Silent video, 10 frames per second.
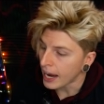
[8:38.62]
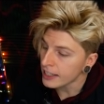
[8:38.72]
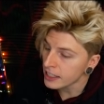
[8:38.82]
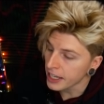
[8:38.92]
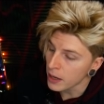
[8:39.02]

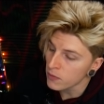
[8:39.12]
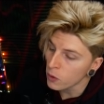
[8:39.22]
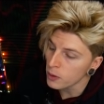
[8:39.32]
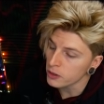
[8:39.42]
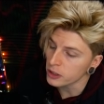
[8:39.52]
Haley came
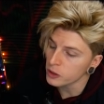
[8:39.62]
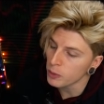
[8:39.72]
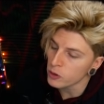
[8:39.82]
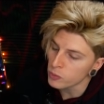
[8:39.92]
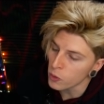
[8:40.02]
forward to
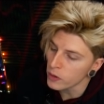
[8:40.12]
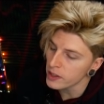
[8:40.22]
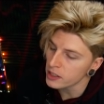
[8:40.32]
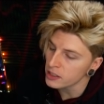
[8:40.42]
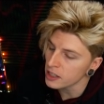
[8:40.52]
expose more
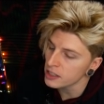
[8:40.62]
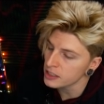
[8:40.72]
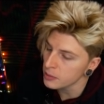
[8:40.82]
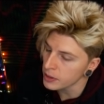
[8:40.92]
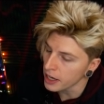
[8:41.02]
of the
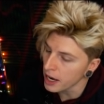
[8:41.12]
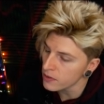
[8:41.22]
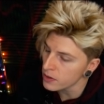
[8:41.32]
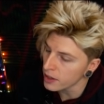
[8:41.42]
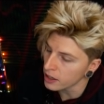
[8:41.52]
disgusting
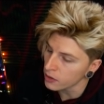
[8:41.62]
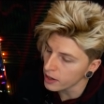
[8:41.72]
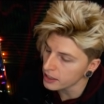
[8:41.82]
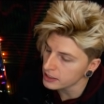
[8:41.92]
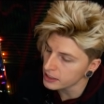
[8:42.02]
behavior that
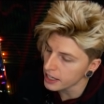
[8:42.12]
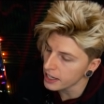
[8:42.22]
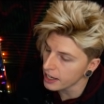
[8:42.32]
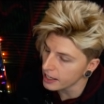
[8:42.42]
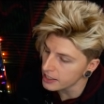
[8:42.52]
Greg
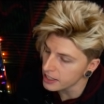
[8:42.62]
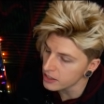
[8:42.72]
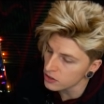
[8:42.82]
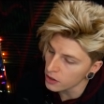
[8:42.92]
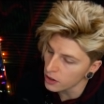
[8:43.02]
said and
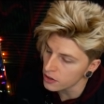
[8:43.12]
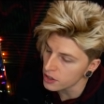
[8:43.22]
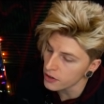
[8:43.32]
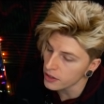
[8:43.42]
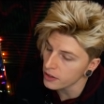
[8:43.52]
did to her
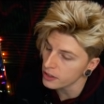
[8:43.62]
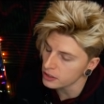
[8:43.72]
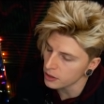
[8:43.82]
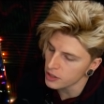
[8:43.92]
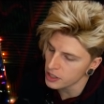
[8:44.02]
during their
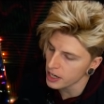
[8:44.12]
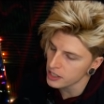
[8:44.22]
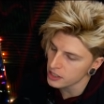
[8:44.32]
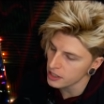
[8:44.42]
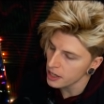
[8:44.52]

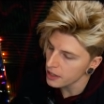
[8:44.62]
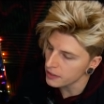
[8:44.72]
association.